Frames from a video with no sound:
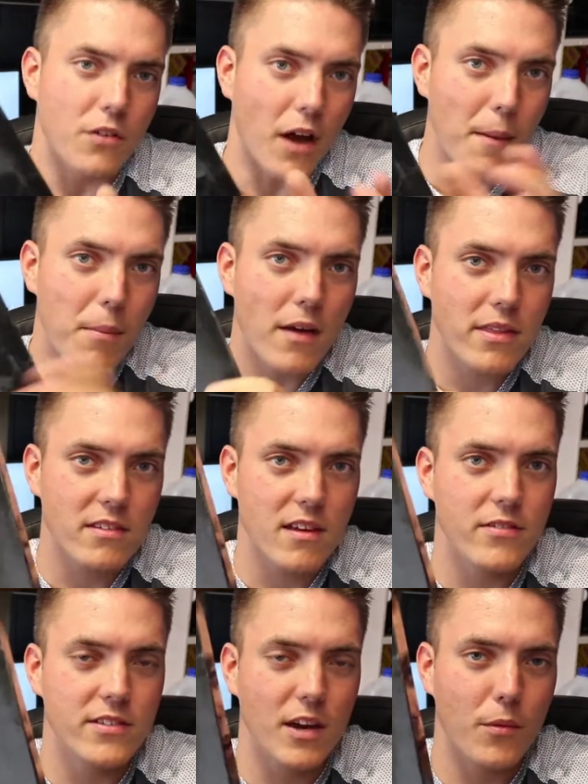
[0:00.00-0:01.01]
So I bought this
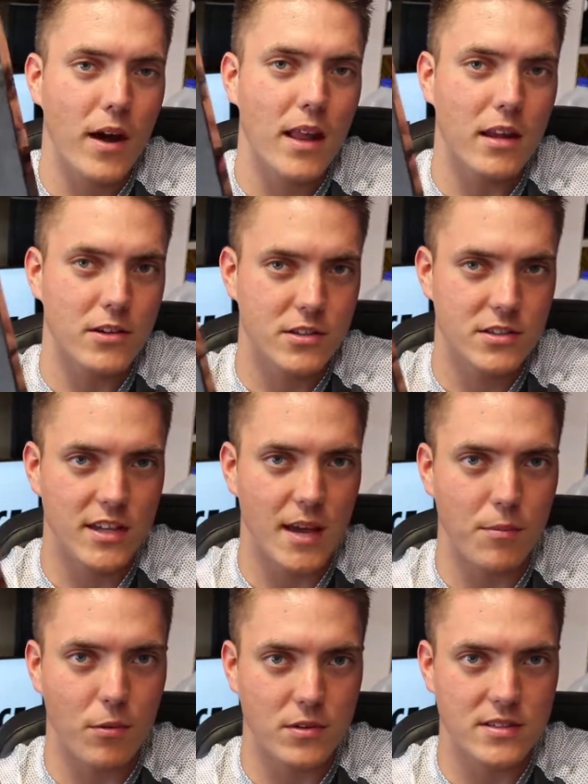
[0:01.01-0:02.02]
off
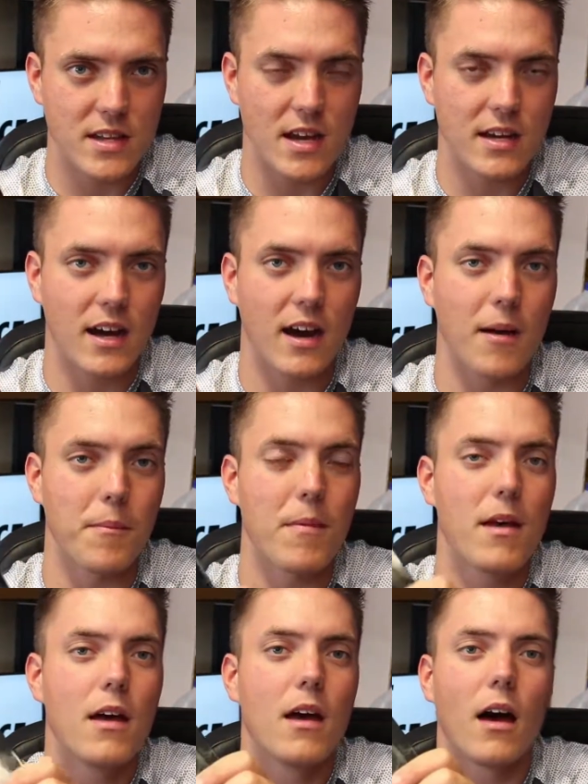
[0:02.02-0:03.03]
DIYelectricskateboards.com.
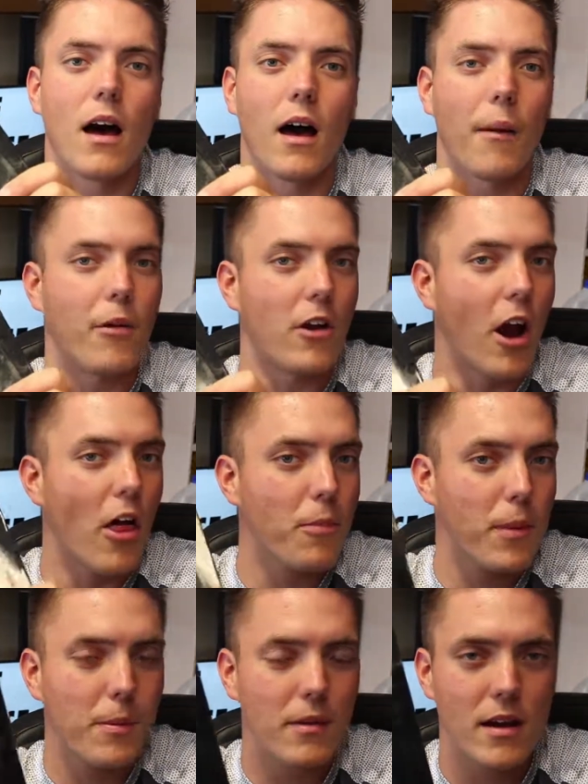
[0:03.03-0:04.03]
There are other
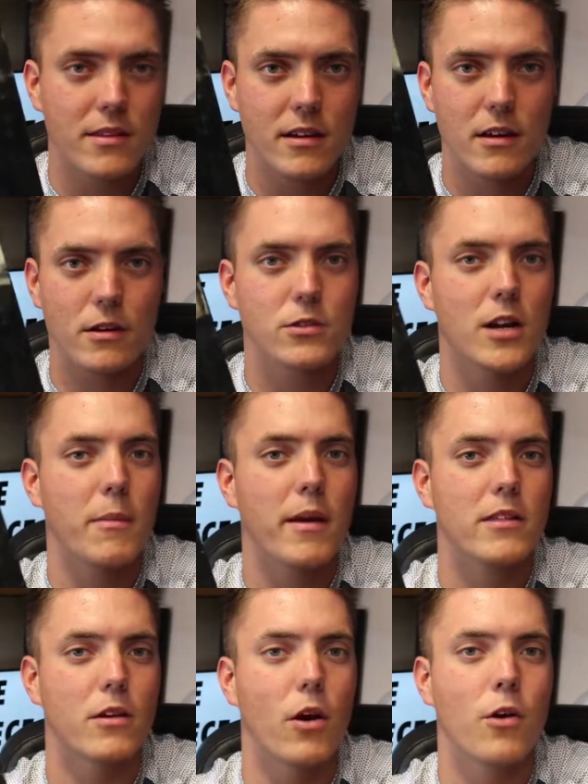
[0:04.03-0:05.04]
people out there who are trying to
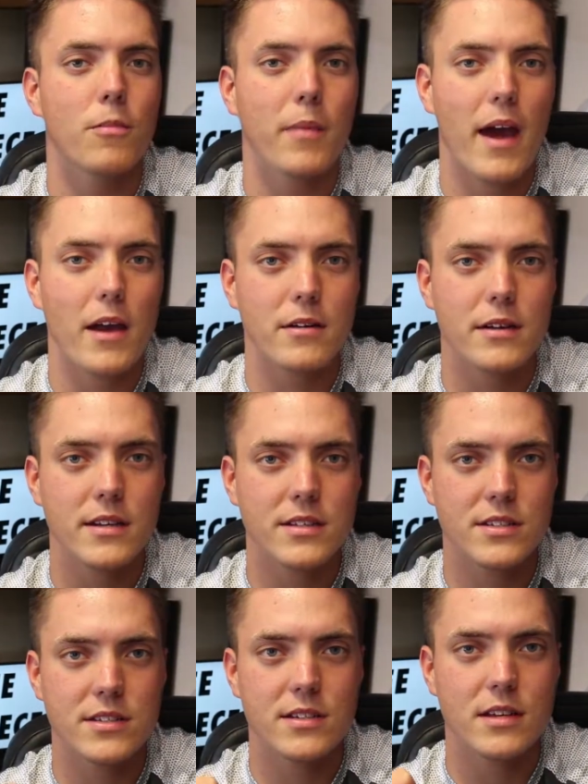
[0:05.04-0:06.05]
make their own
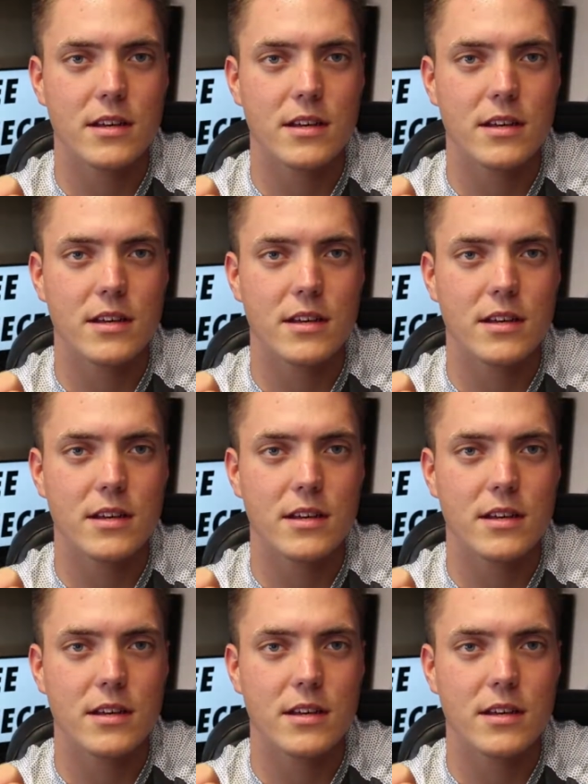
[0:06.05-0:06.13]
batteries.